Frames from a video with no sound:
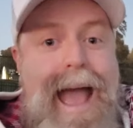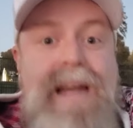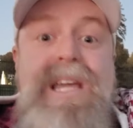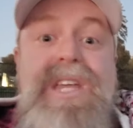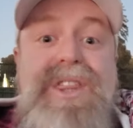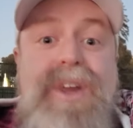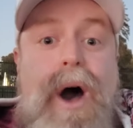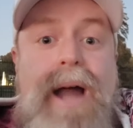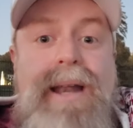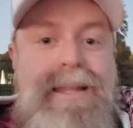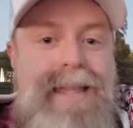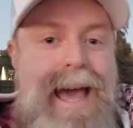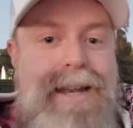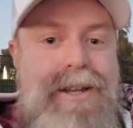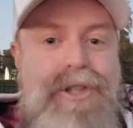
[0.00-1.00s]
And he thought
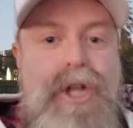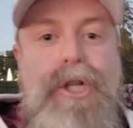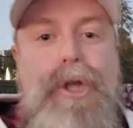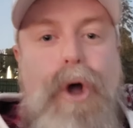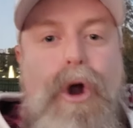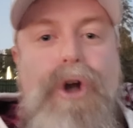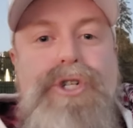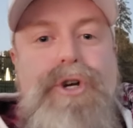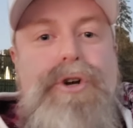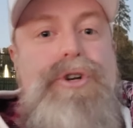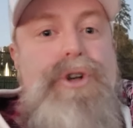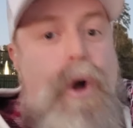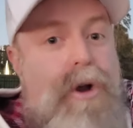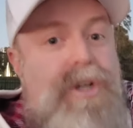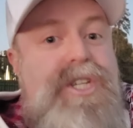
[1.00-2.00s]
that the larger
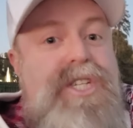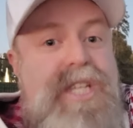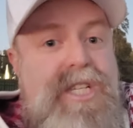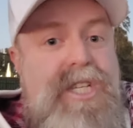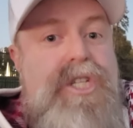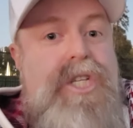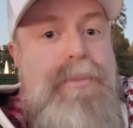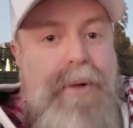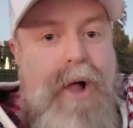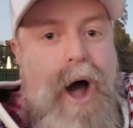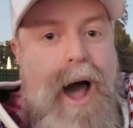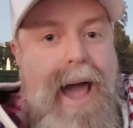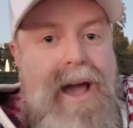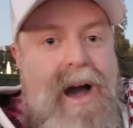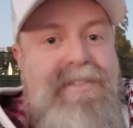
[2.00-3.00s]
narcissistic
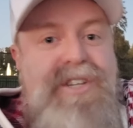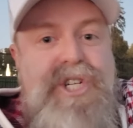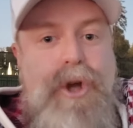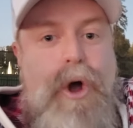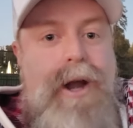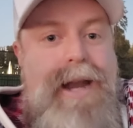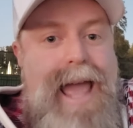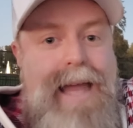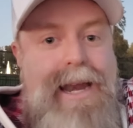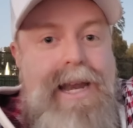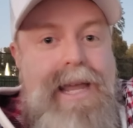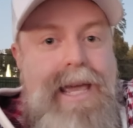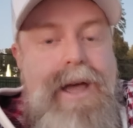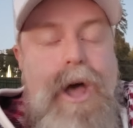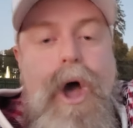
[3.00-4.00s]
supply of Sean
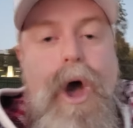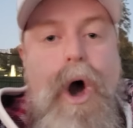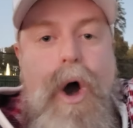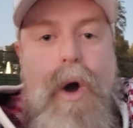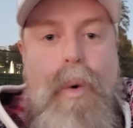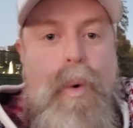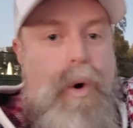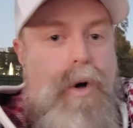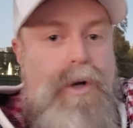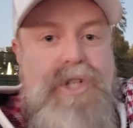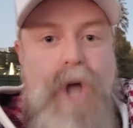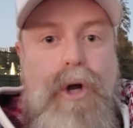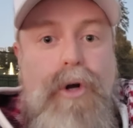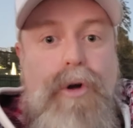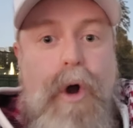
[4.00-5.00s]
Hannity or
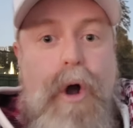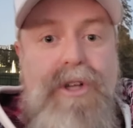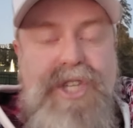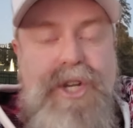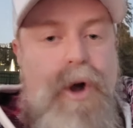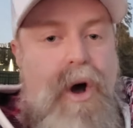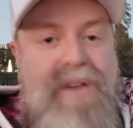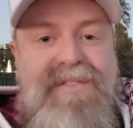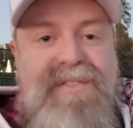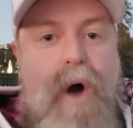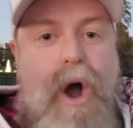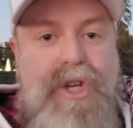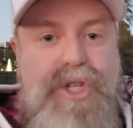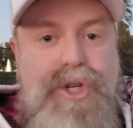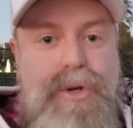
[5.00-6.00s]
Tucker Carlson on
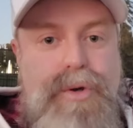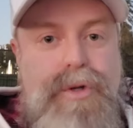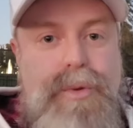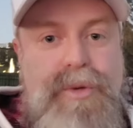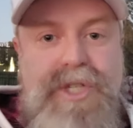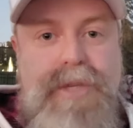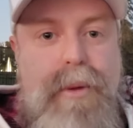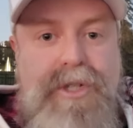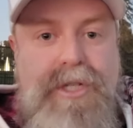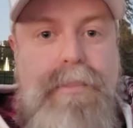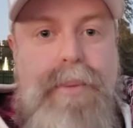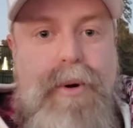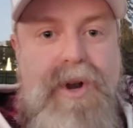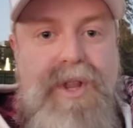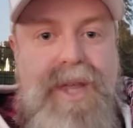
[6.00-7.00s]
Fox News was the most
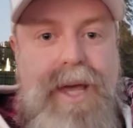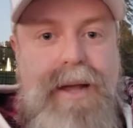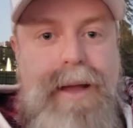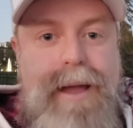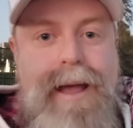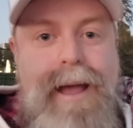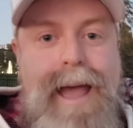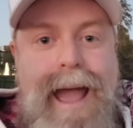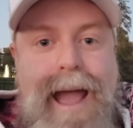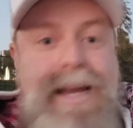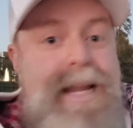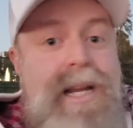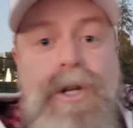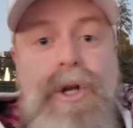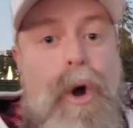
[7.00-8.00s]
important thing,
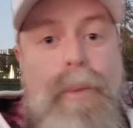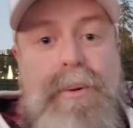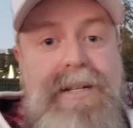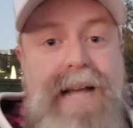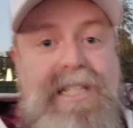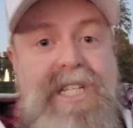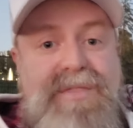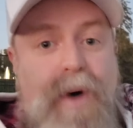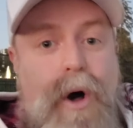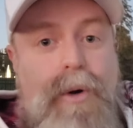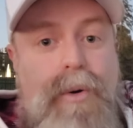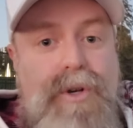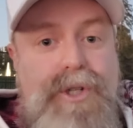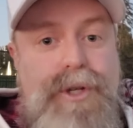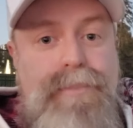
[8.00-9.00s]
and he didn't go protect his
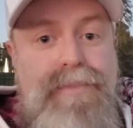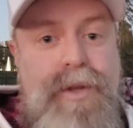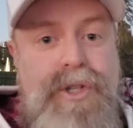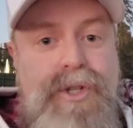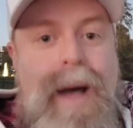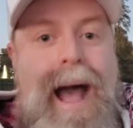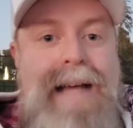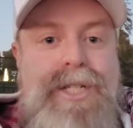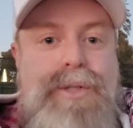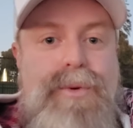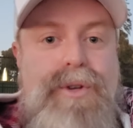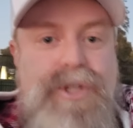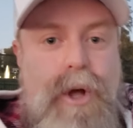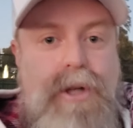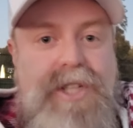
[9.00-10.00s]
followers. So, as a
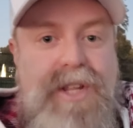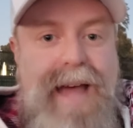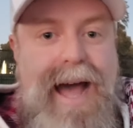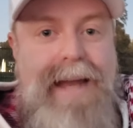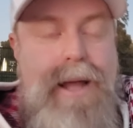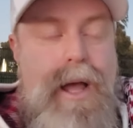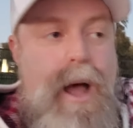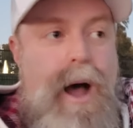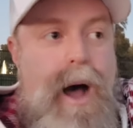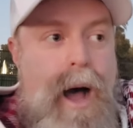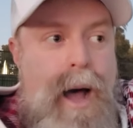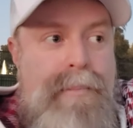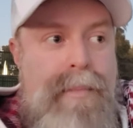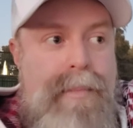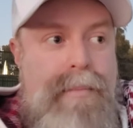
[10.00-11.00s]
result of that,
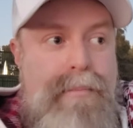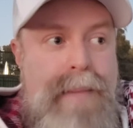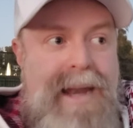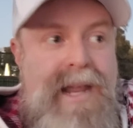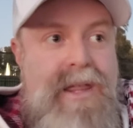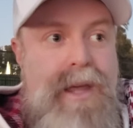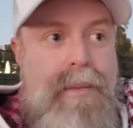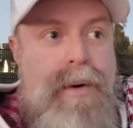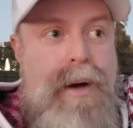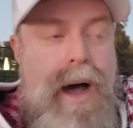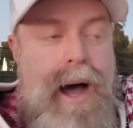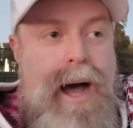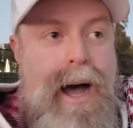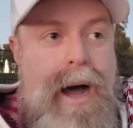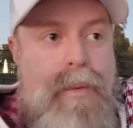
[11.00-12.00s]
um, many of them
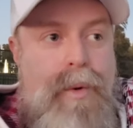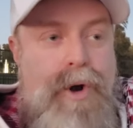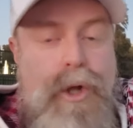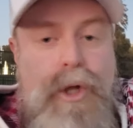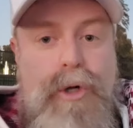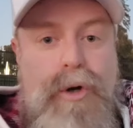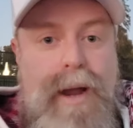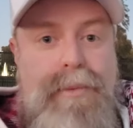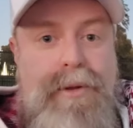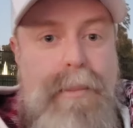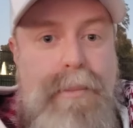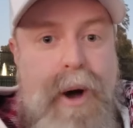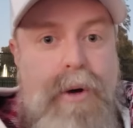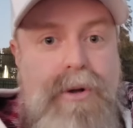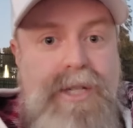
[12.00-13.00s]
uh, were no longer able
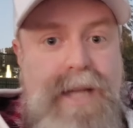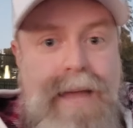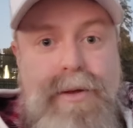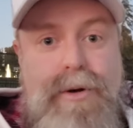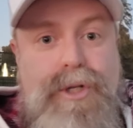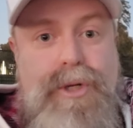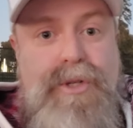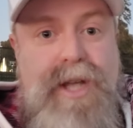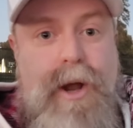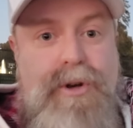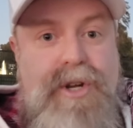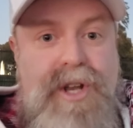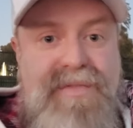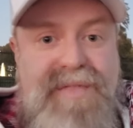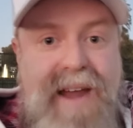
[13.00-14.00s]
to post and they're too
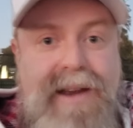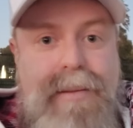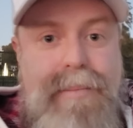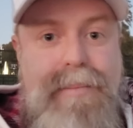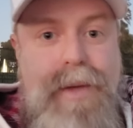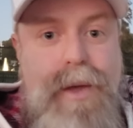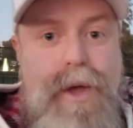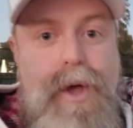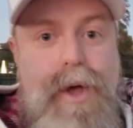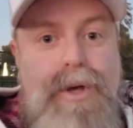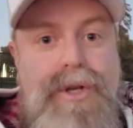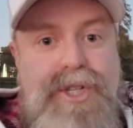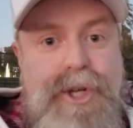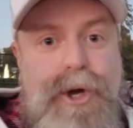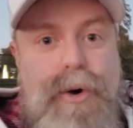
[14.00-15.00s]
scared to defend him.
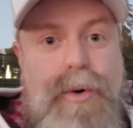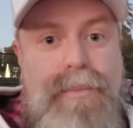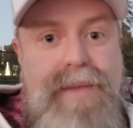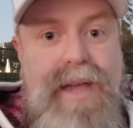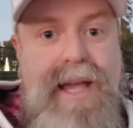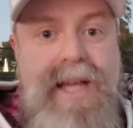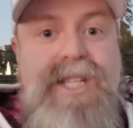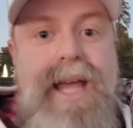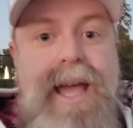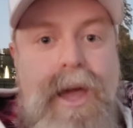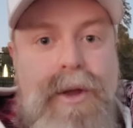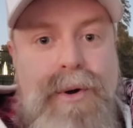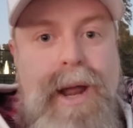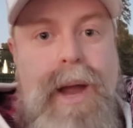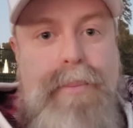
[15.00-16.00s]
So his
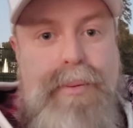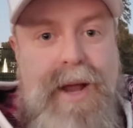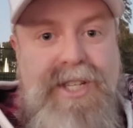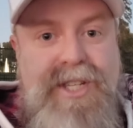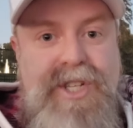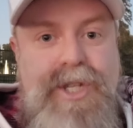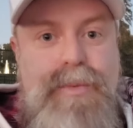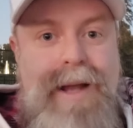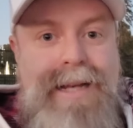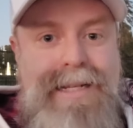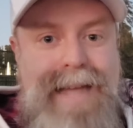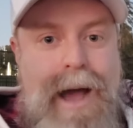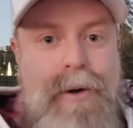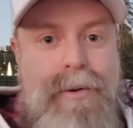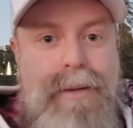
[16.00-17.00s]
internet presence
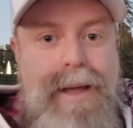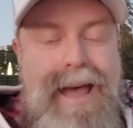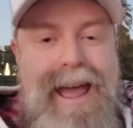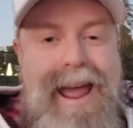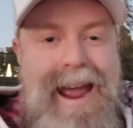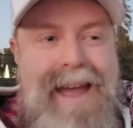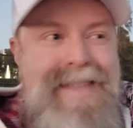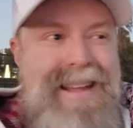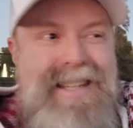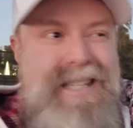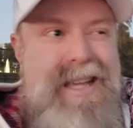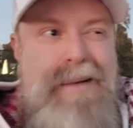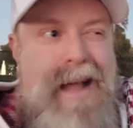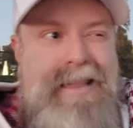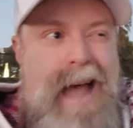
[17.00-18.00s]
went down. And then
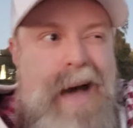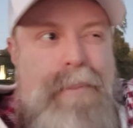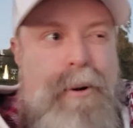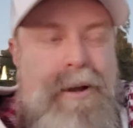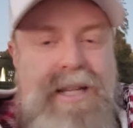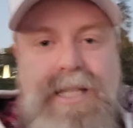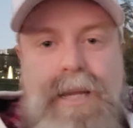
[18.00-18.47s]
at that point,